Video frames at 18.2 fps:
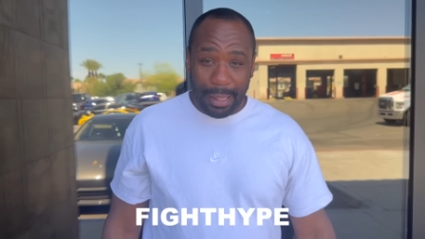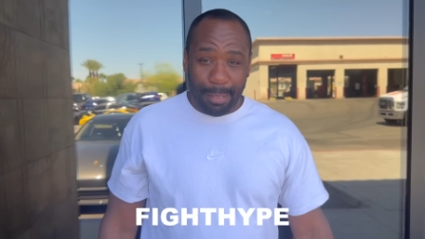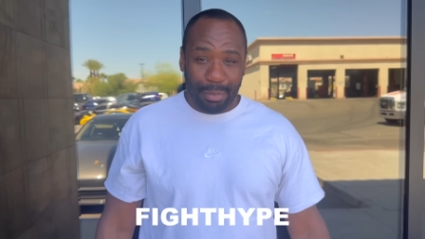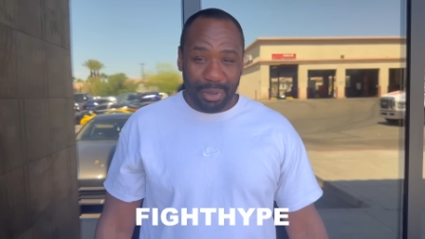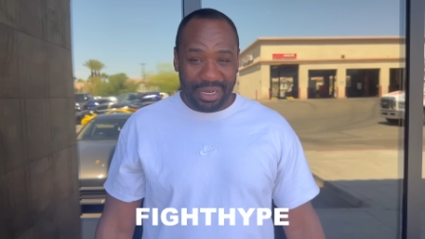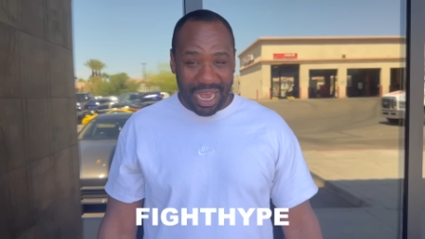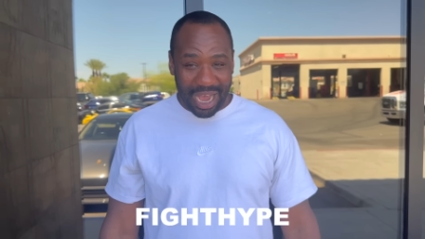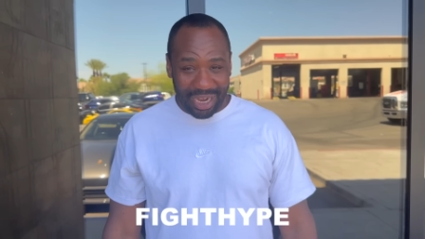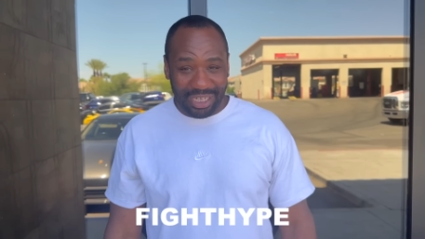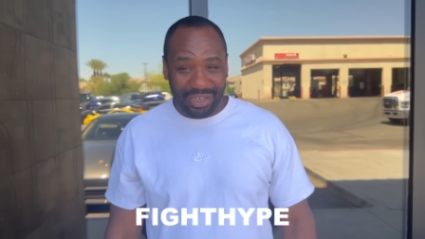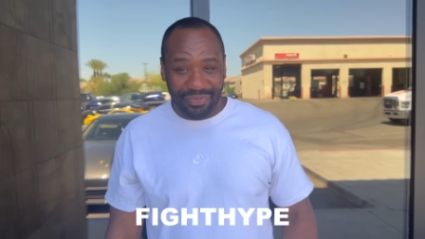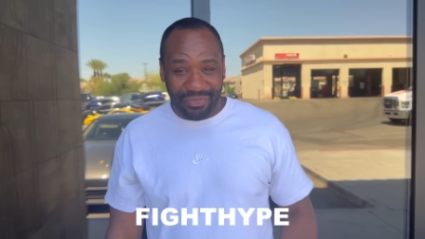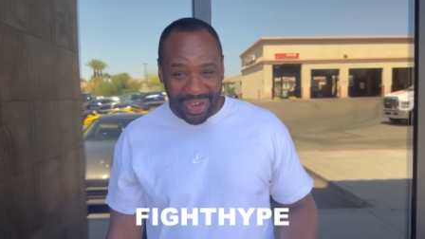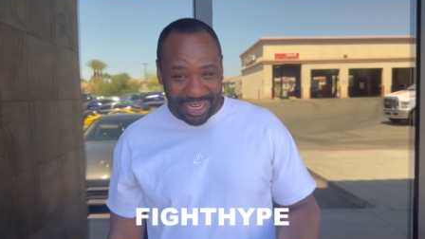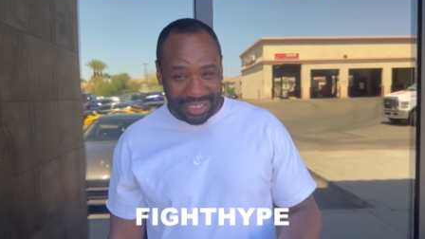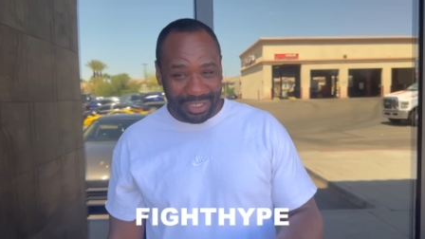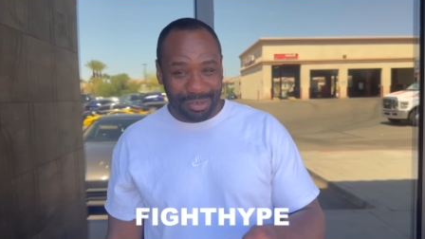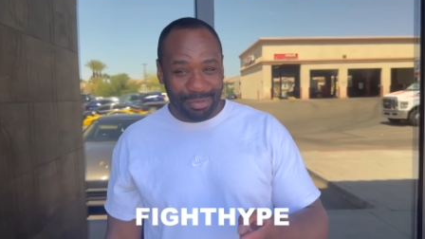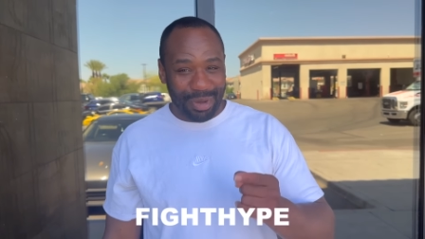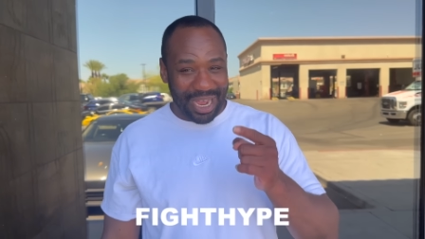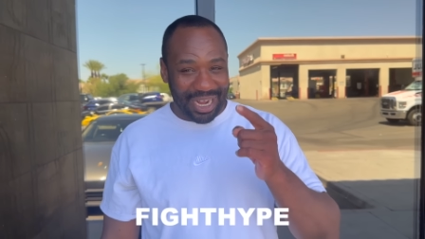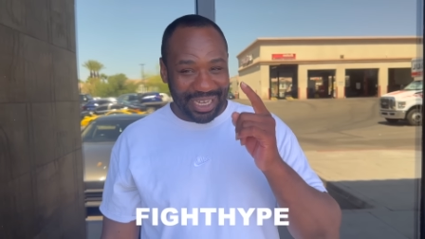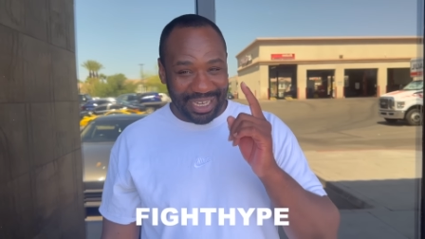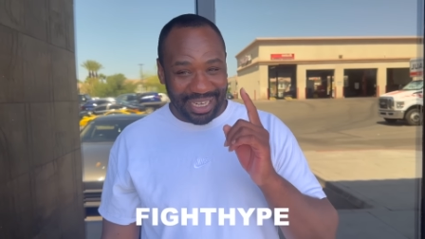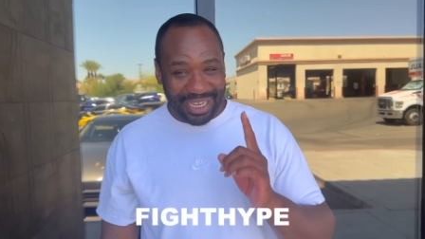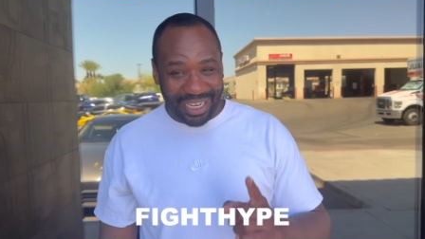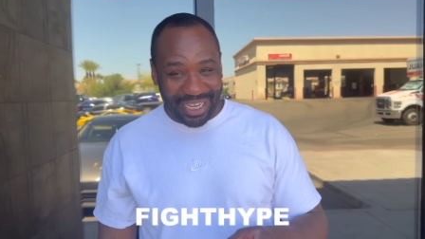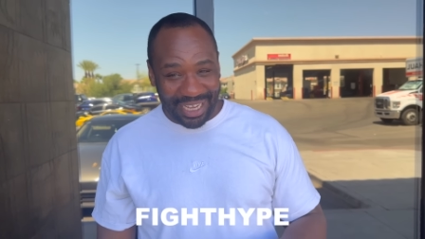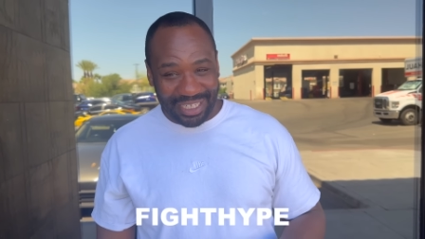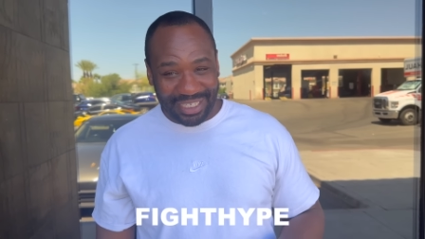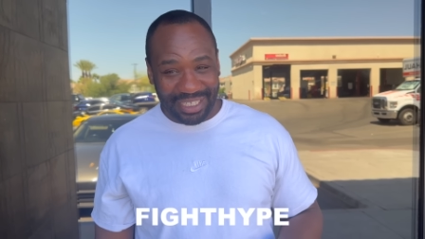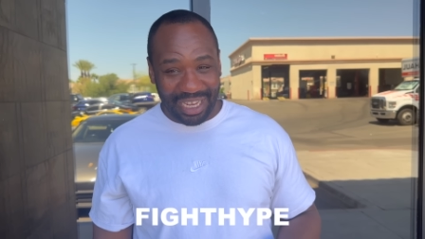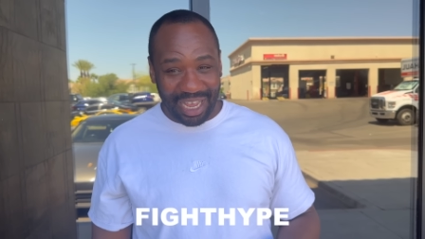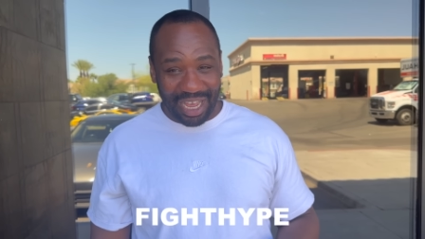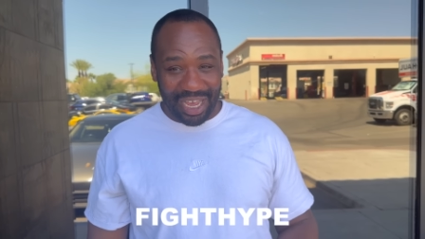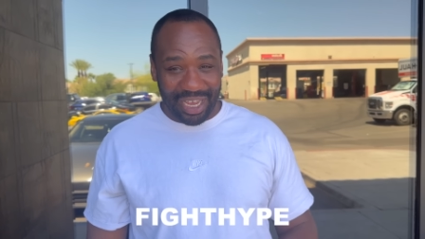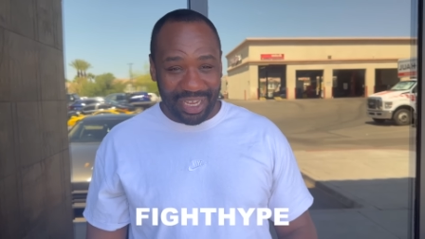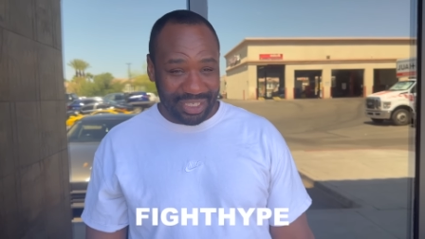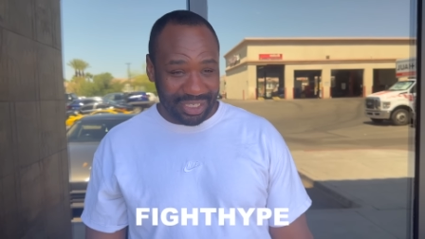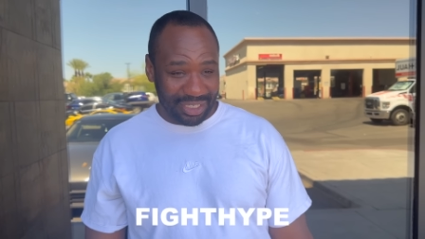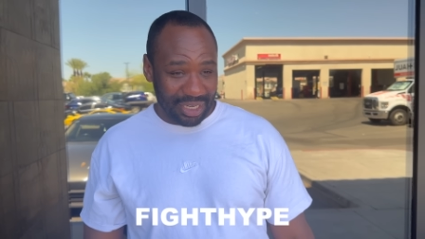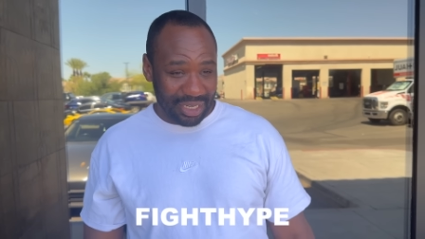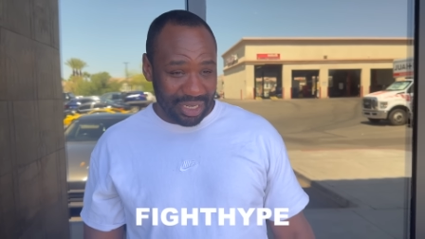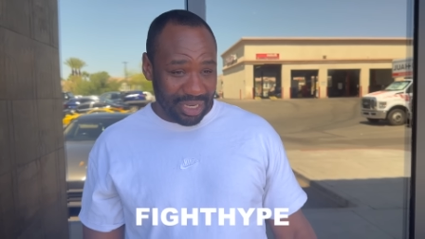But now he's fighting somebody his size